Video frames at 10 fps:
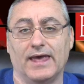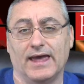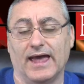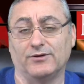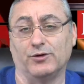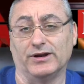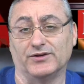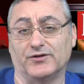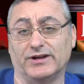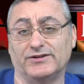And greetings,
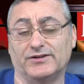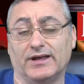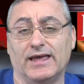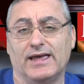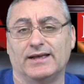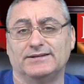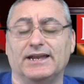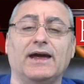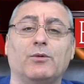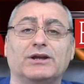friends.
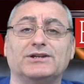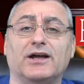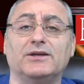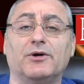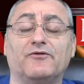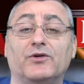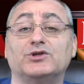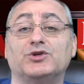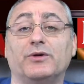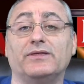Today I want to talk to you about 1
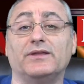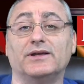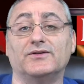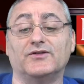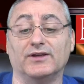Corinthians,